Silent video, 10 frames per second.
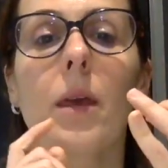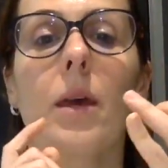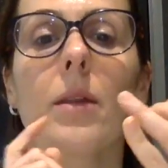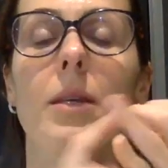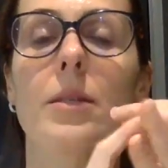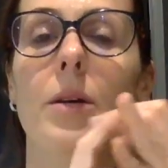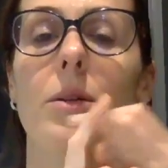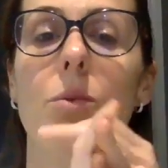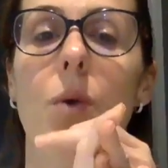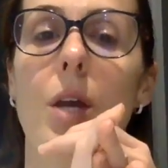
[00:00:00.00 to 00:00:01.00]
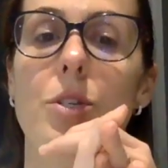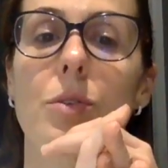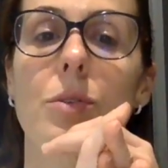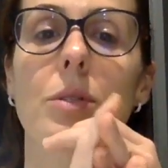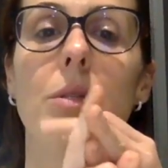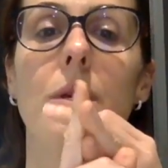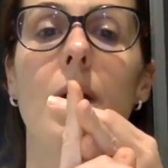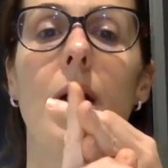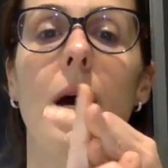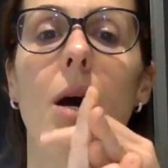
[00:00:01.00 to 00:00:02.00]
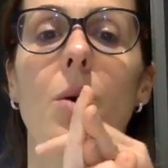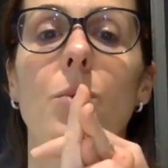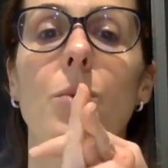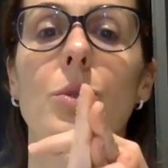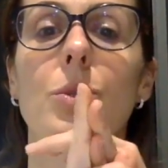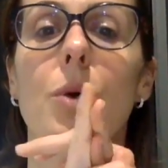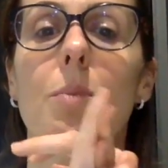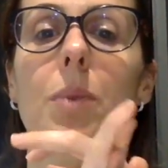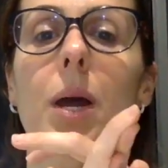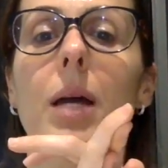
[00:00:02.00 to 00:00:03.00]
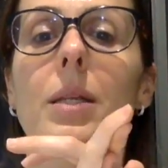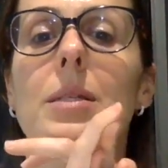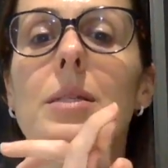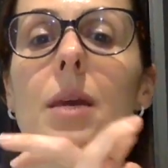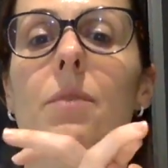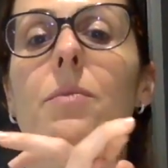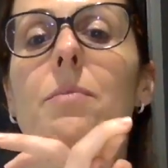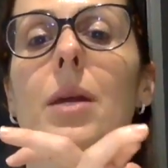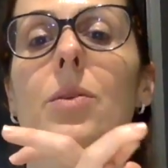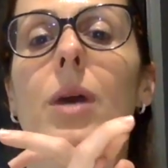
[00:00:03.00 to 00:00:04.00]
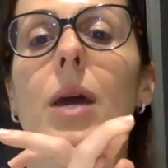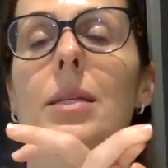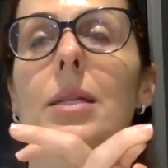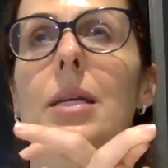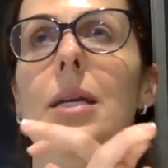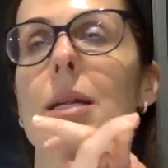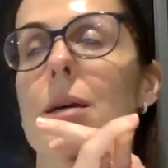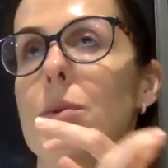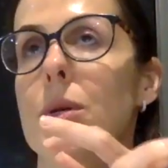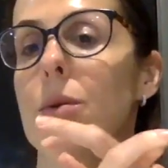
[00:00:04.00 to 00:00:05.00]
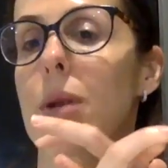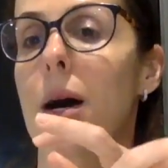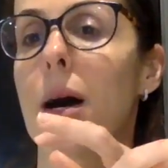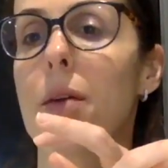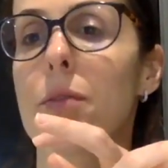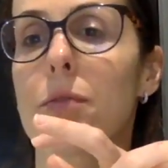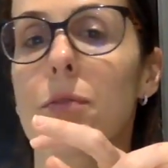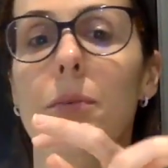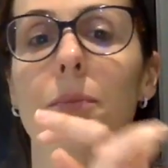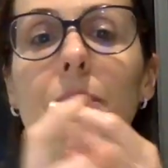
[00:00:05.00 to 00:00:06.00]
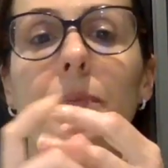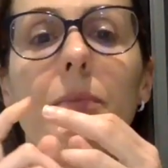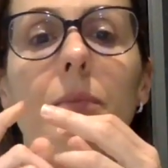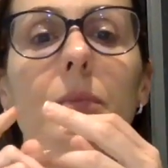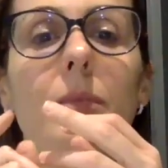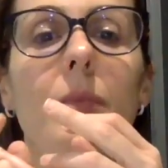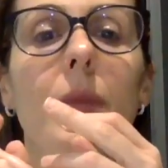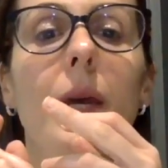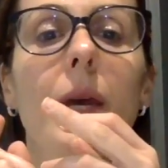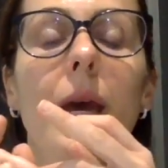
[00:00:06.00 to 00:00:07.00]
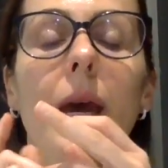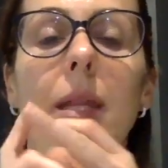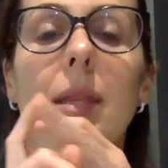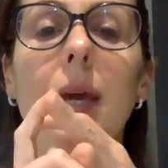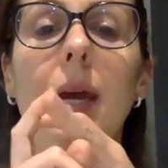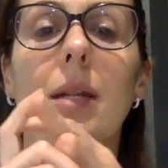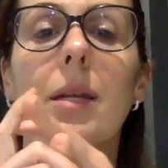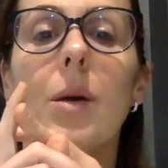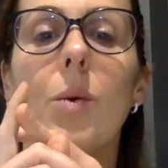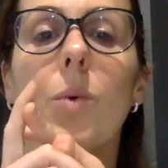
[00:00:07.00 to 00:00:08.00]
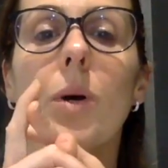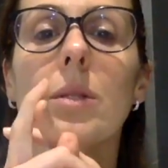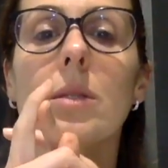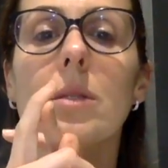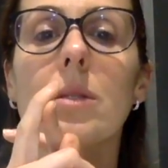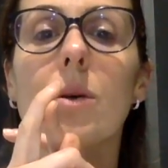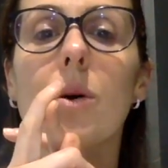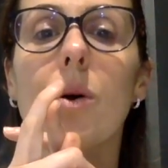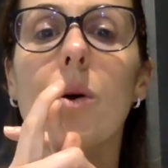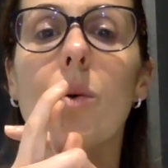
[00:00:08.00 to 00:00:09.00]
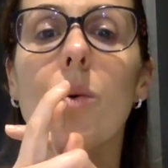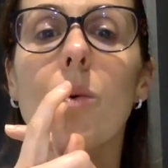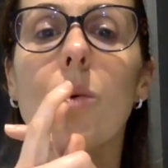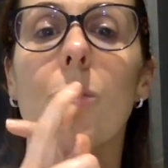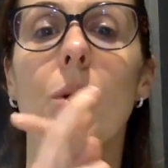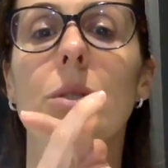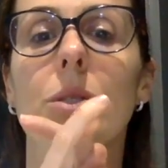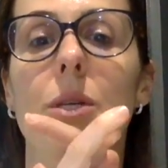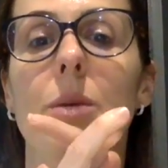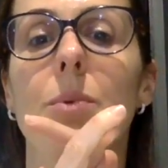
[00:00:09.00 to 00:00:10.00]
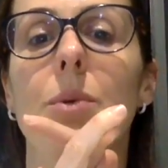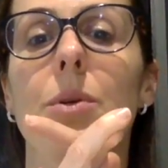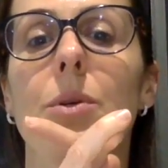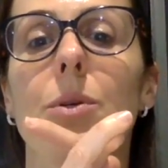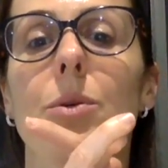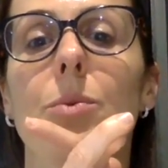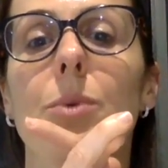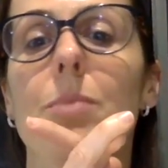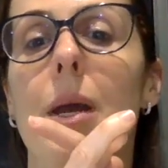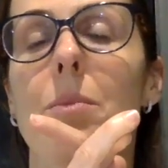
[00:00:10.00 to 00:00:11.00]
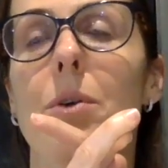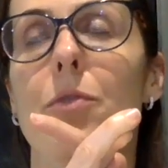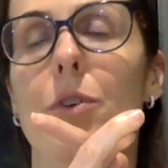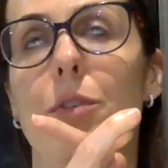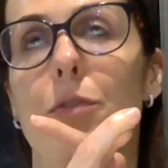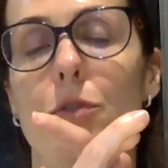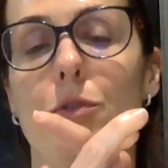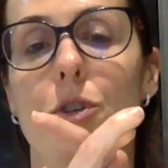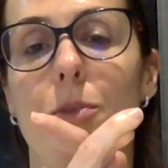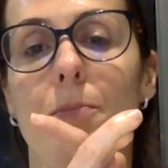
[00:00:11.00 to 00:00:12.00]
The second question, how would you apply the safe manual handling in a real life? And then what's one tip you remember for the future?